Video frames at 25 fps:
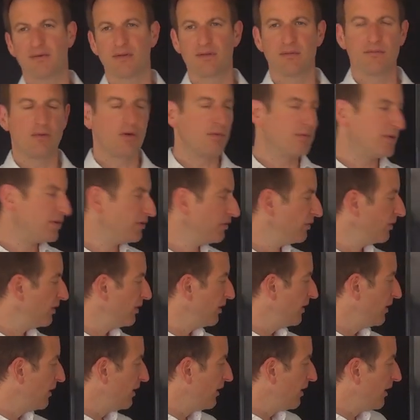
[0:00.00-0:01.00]
for the moment.
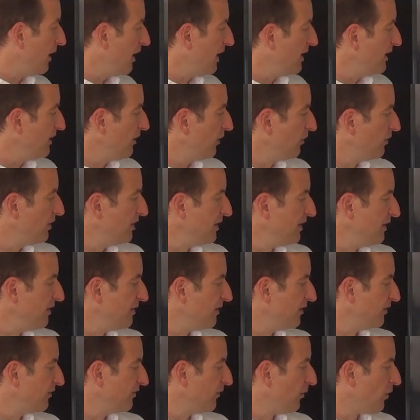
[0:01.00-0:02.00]
I only
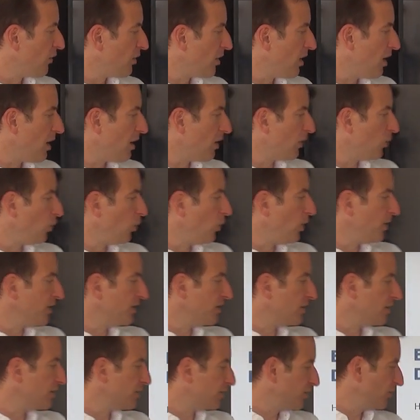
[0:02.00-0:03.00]
need this for R1
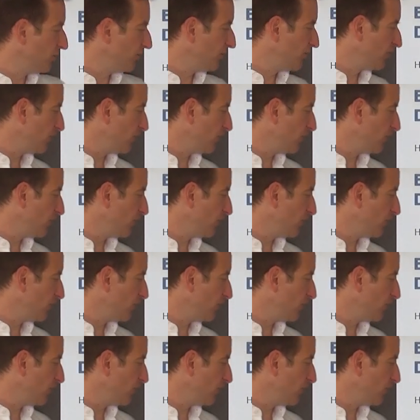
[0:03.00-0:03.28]
and R2.